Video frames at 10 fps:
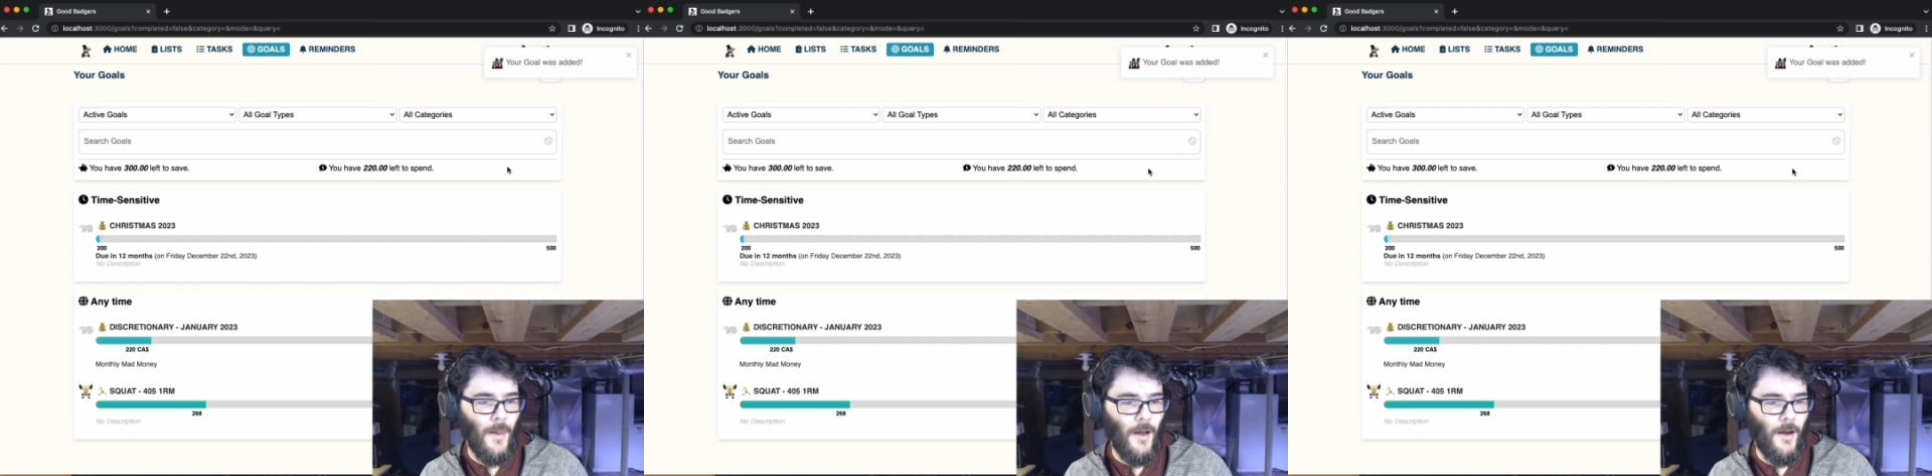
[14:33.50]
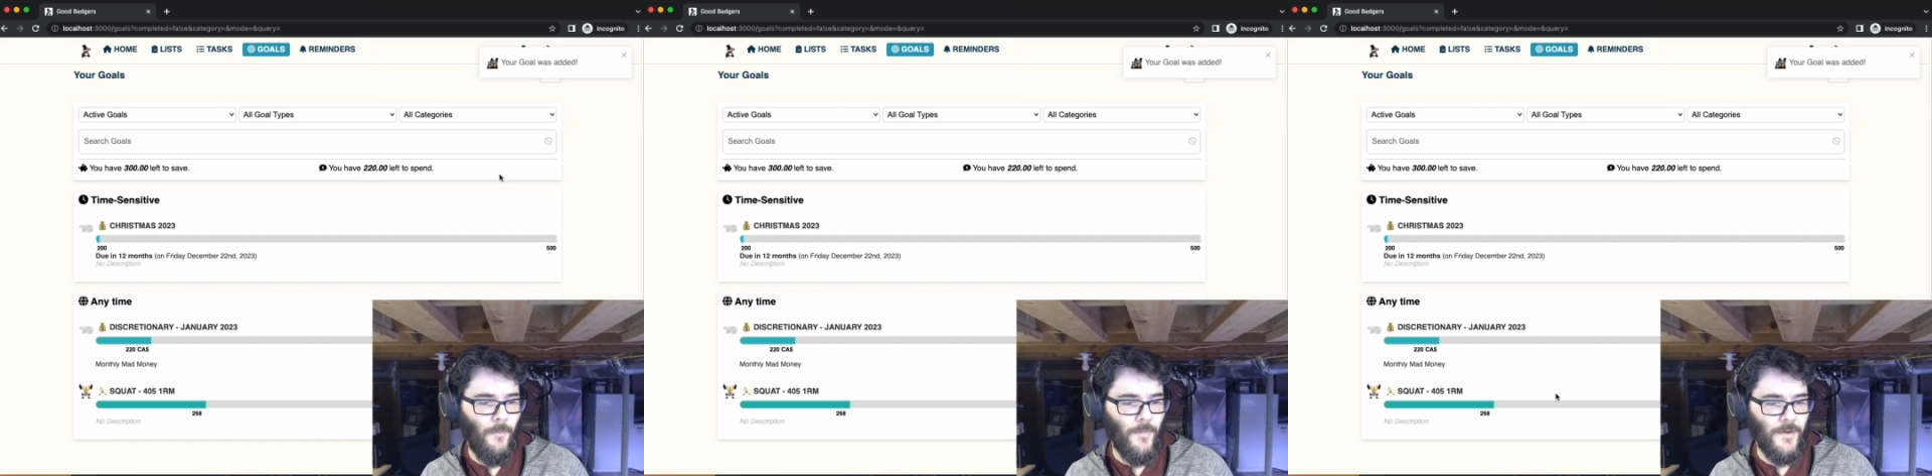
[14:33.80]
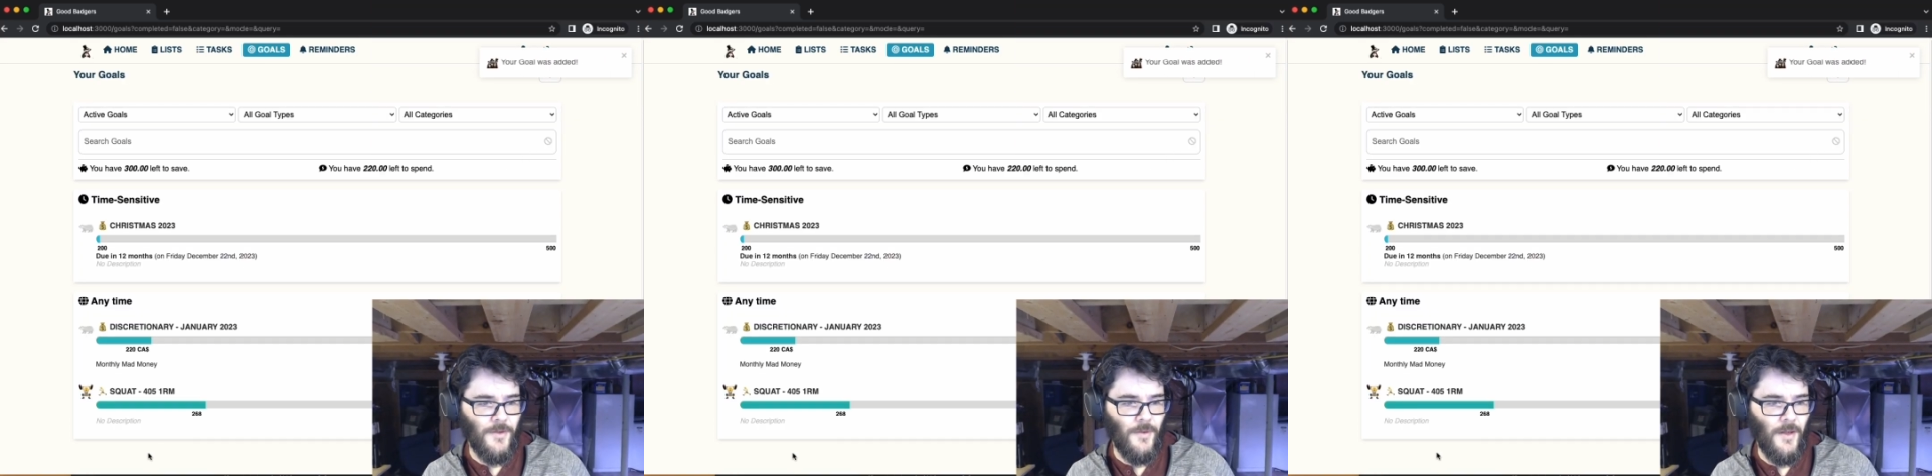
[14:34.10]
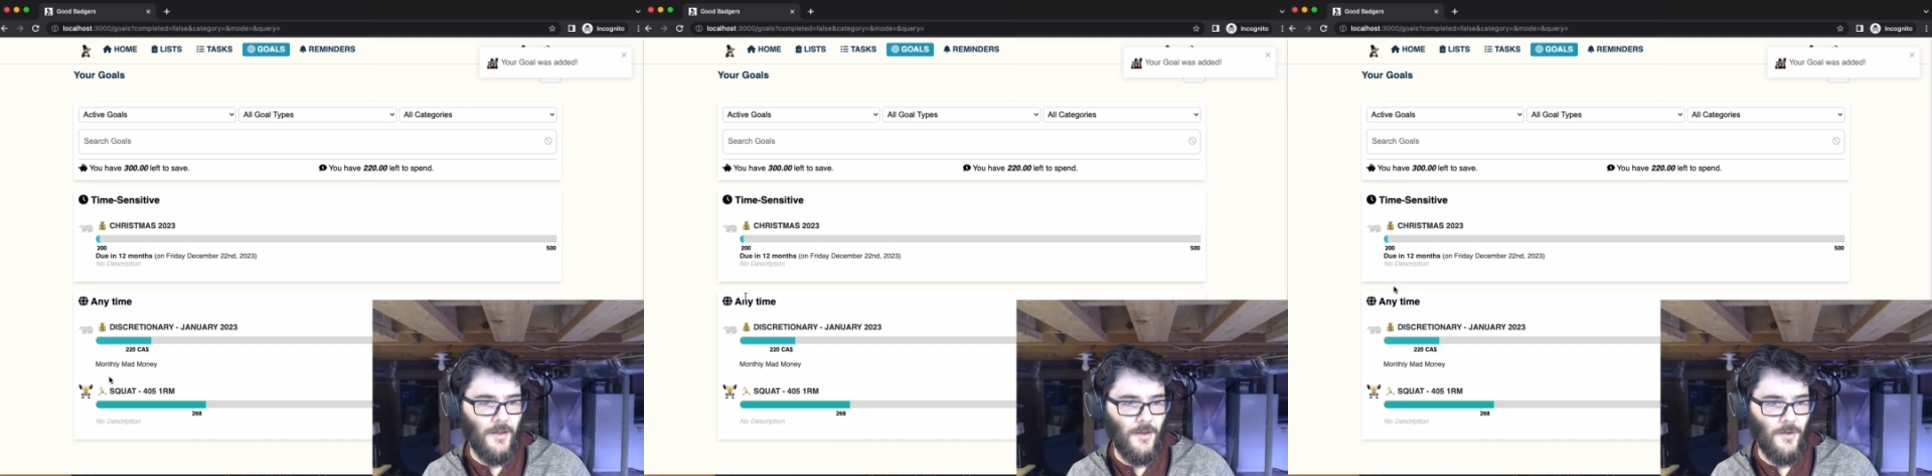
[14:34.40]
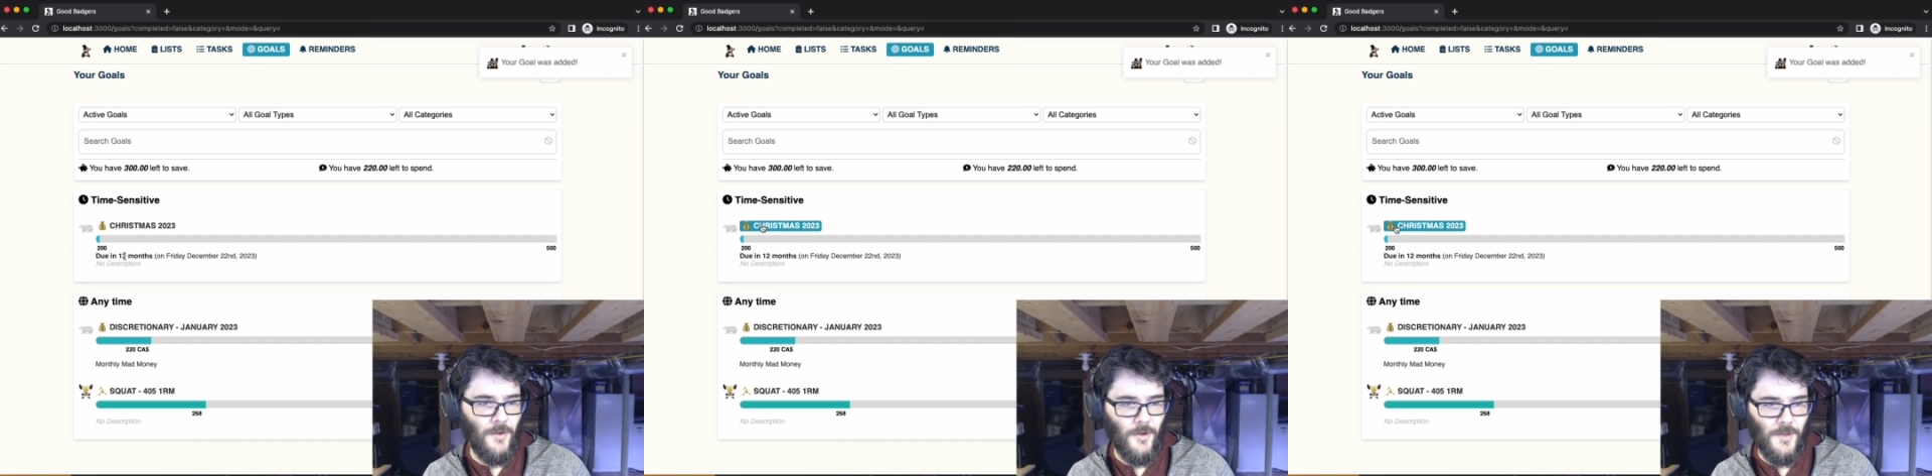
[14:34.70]
And so then here,
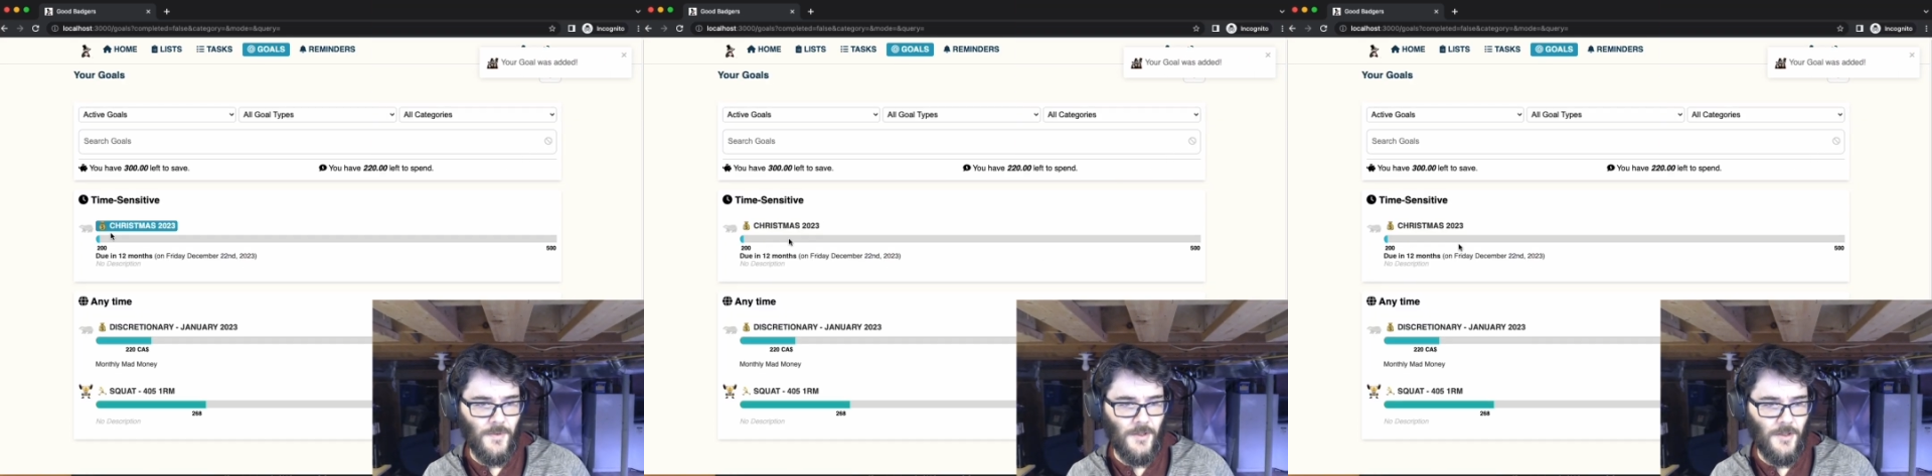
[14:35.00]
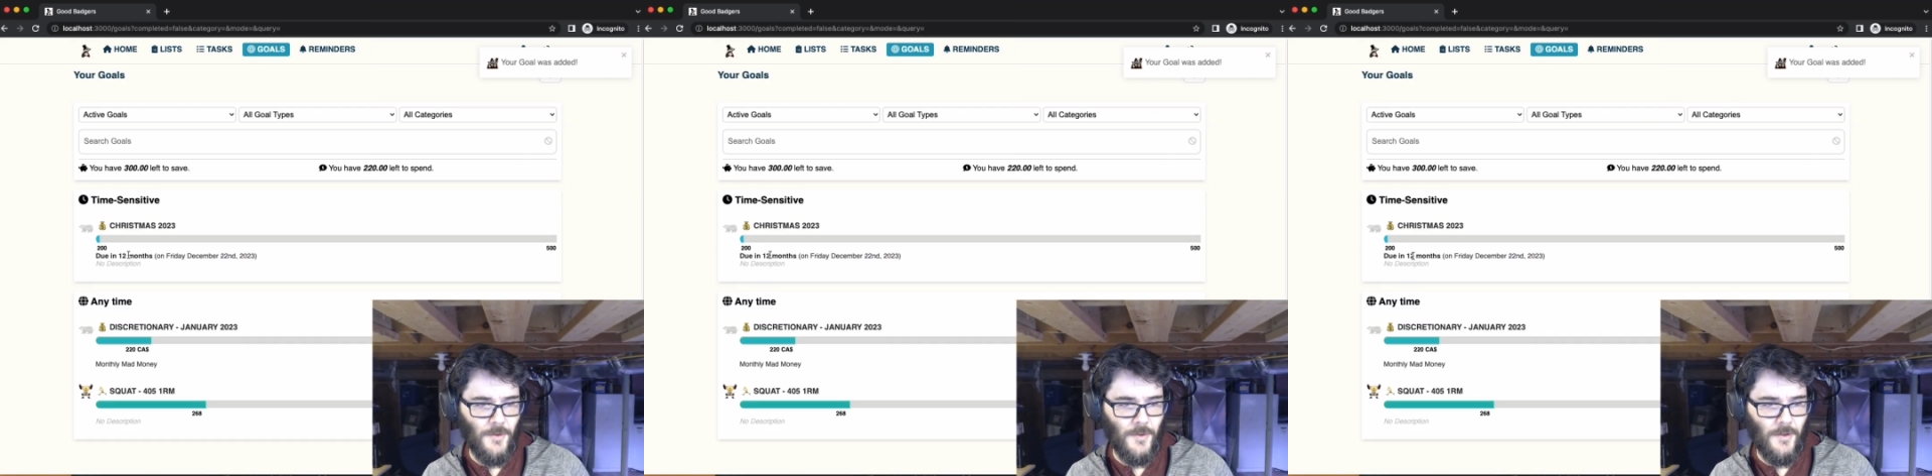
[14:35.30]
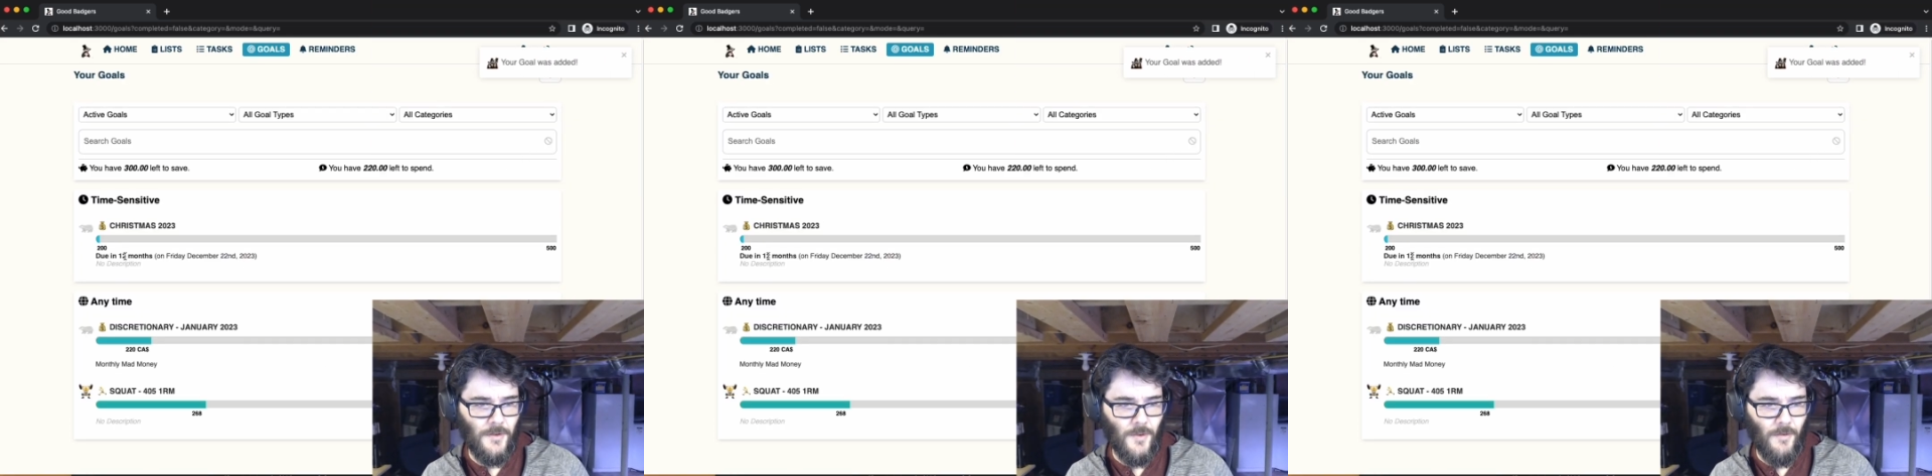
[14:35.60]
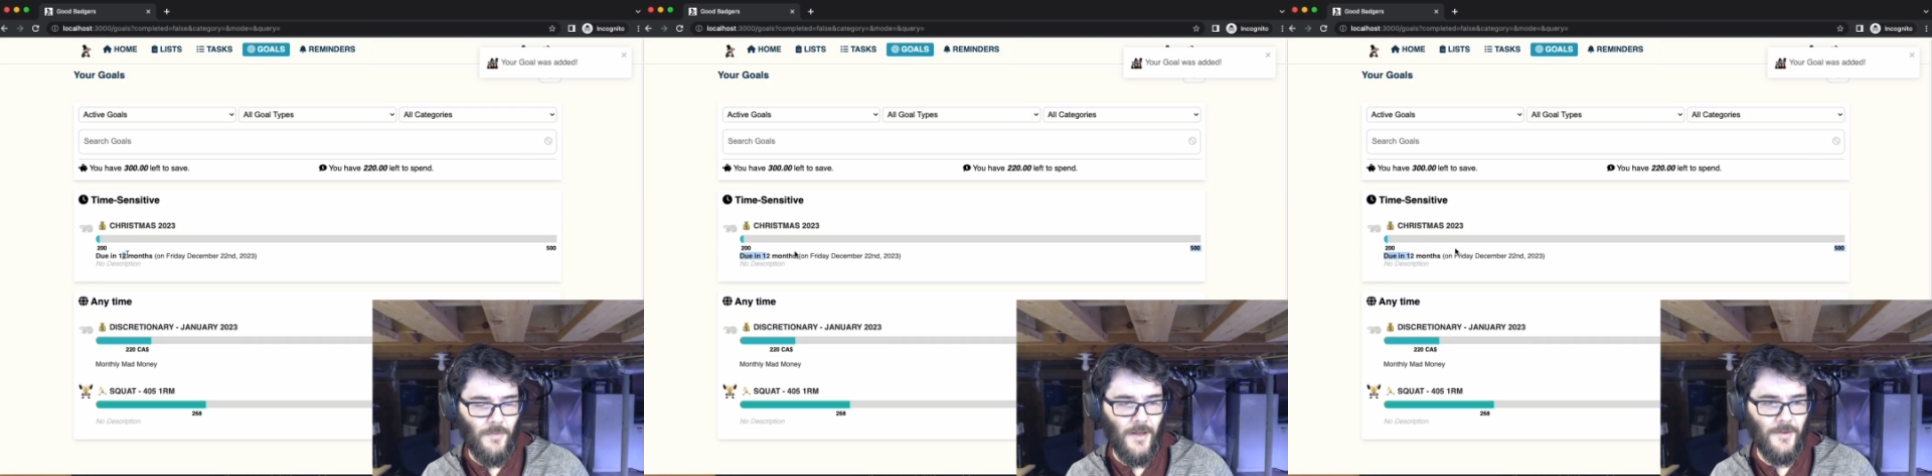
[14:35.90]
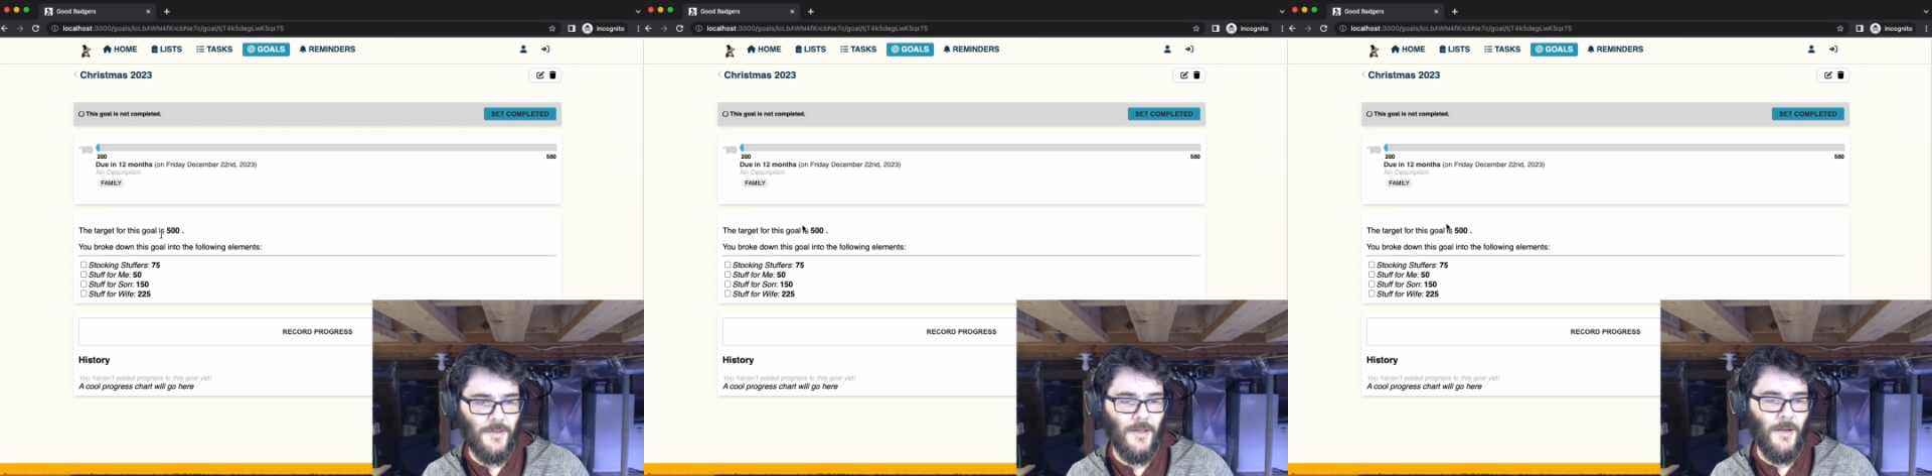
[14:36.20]
the Christmas due in 12
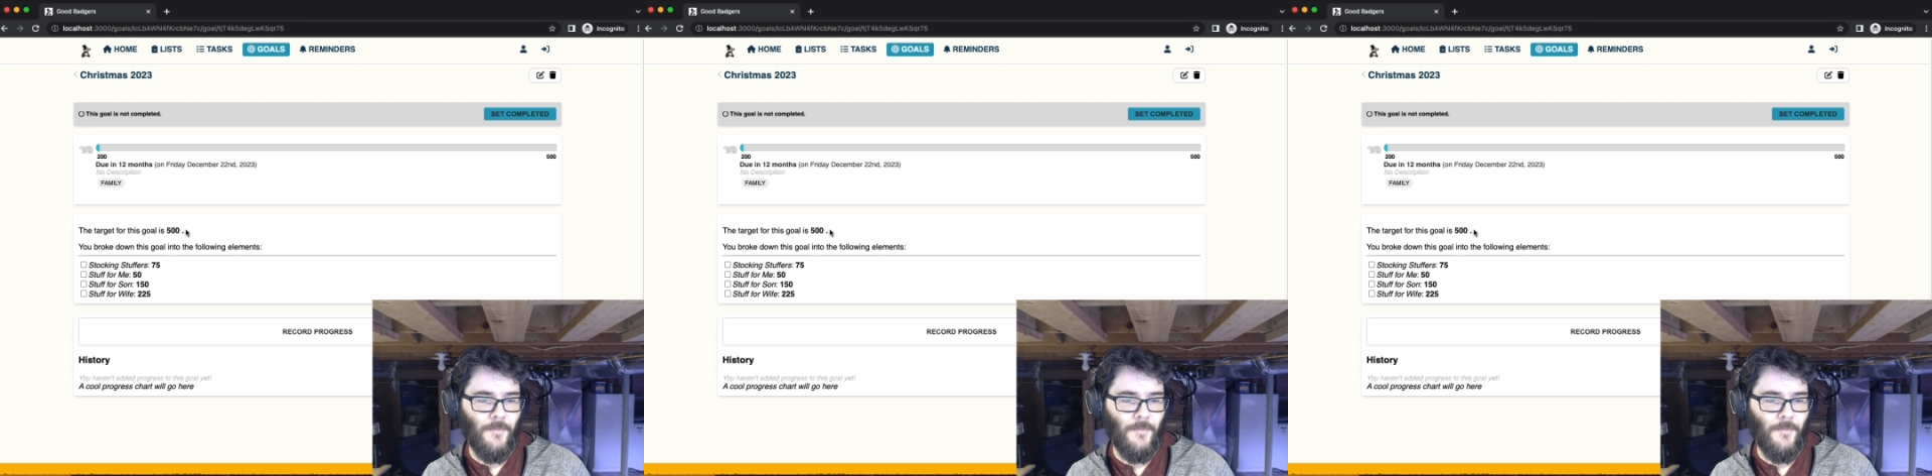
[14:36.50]
months.